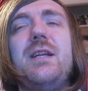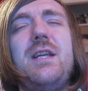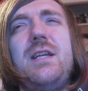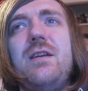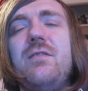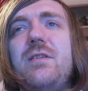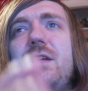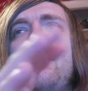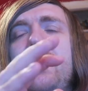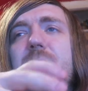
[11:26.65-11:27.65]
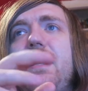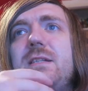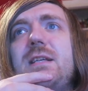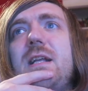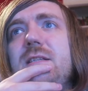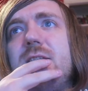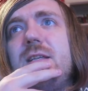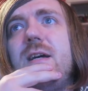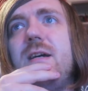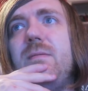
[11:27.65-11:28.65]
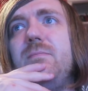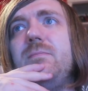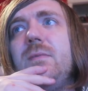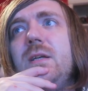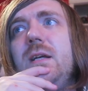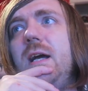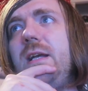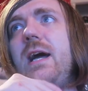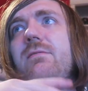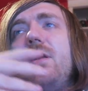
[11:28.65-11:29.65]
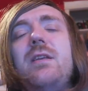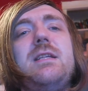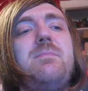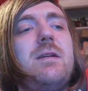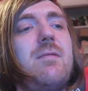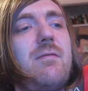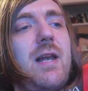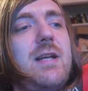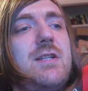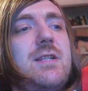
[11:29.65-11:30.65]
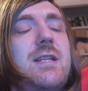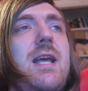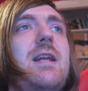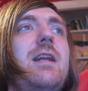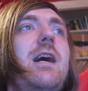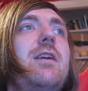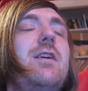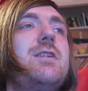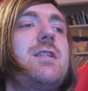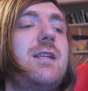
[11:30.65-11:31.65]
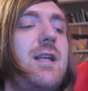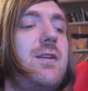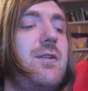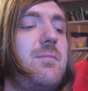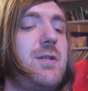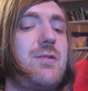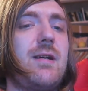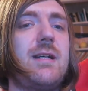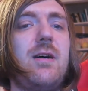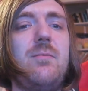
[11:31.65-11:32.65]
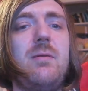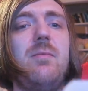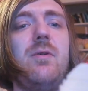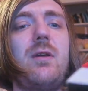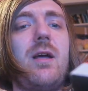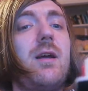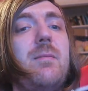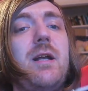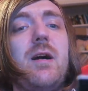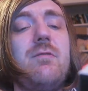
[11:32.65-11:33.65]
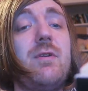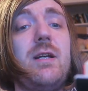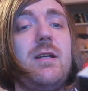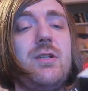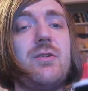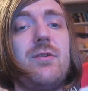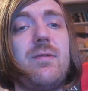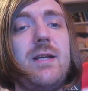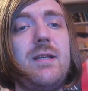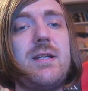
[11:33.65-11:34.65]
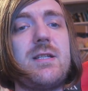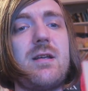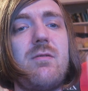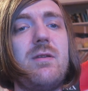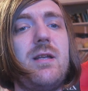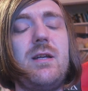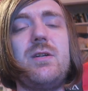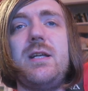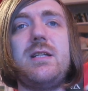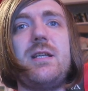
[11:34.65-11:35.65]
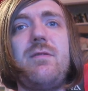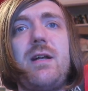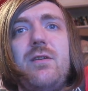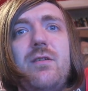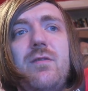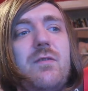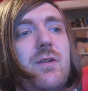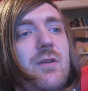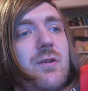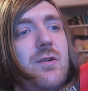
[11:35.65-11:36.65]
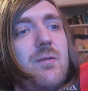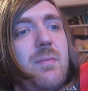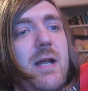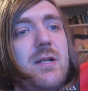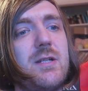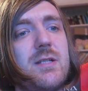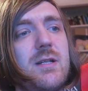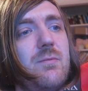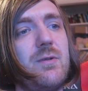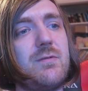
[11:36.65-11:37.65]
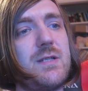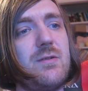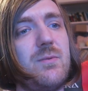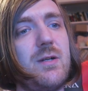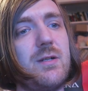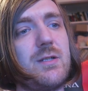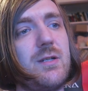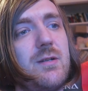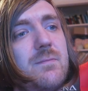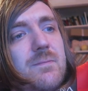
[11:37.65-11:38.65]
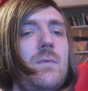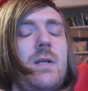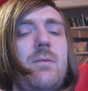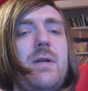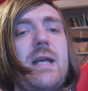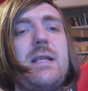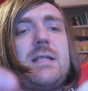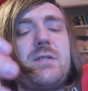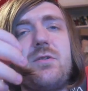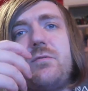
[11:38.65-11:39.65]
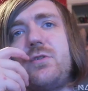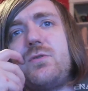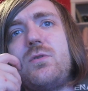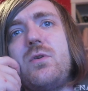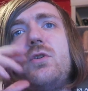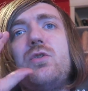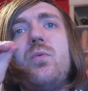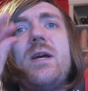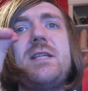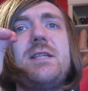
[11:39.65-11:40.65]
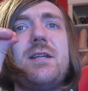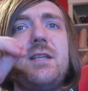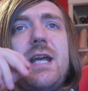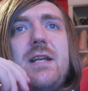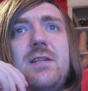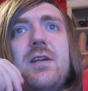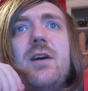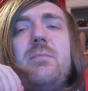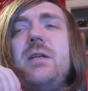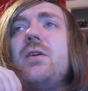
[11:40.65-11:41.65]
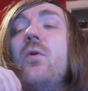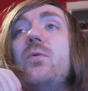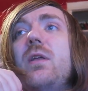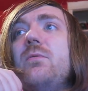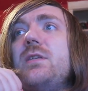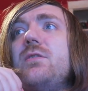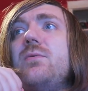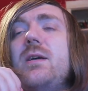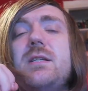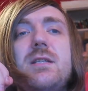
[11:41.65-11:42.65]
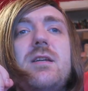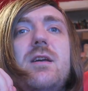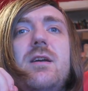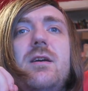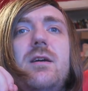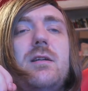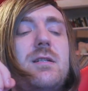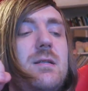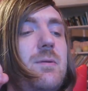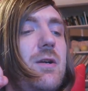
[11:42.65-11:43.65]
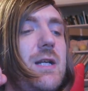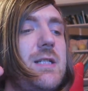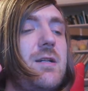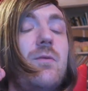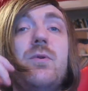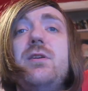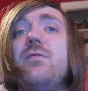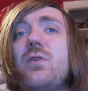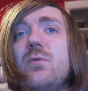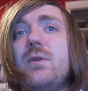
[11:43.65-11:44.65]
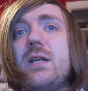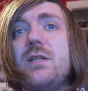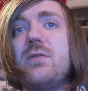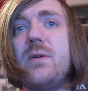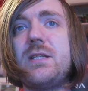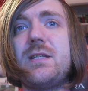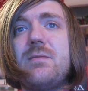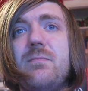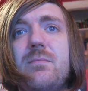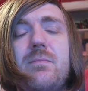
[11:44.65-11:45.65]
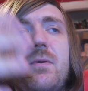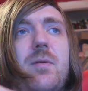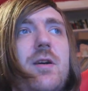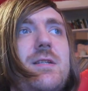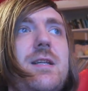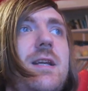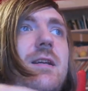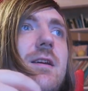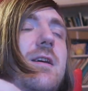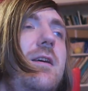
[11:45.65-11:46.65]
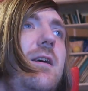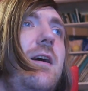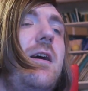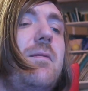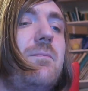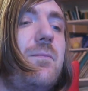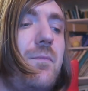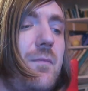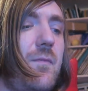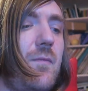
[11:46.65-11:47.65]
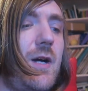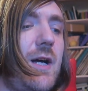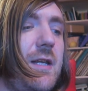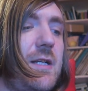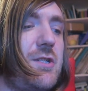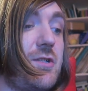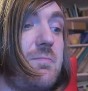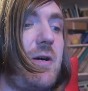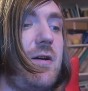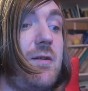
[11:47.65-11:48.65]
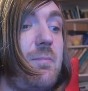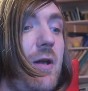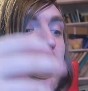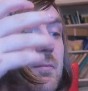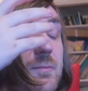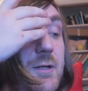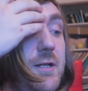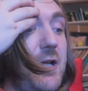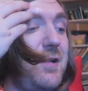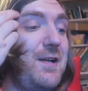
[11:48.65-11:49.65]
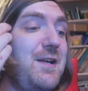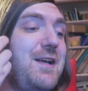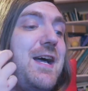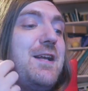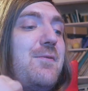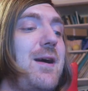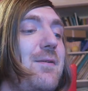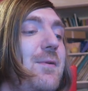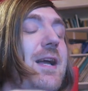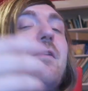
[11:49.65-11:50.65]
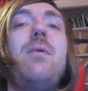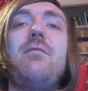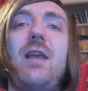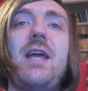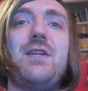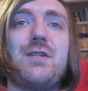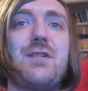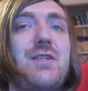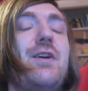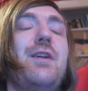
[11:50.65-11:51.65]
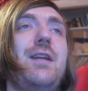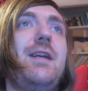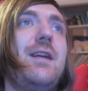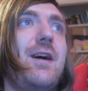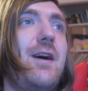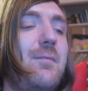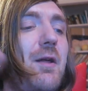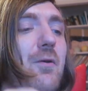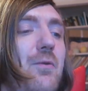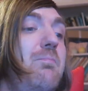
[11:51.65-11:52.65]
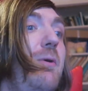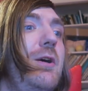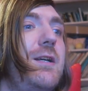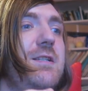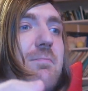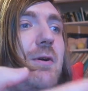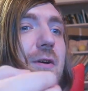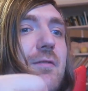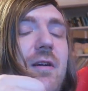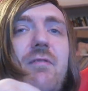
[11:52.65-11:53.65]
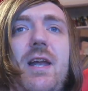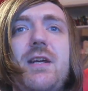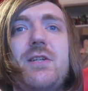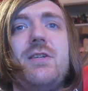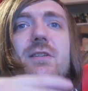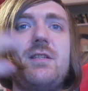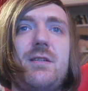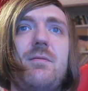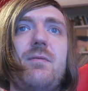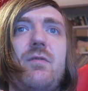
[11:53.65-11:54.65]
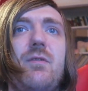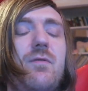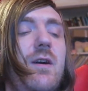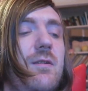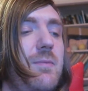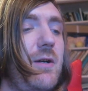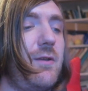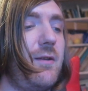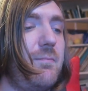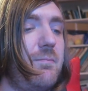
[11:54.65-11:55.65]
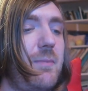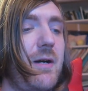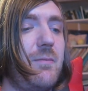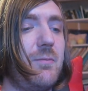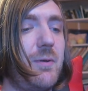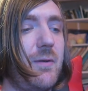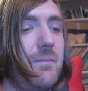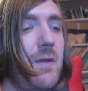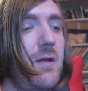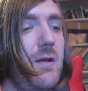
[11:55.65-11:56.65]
It didn't didn't really make sense. Um, and you have a lot of these big revelations again, and, and I just think they could have been dragged out a bit more. Like, I mean, I really enjoyed reading this, so it could easily have had another 50 or 100 pages and it would have still worked, you know? And we get this sort of twist at the end. I'd been told there was a twist to be honest, I wouldn't have called it a twist personally. Um, I think it's just part of the plot, but yeah. anyway, we get a revelation, certainly. Um, the whole book is a book of revelations, if you'll pardon the Bible pun.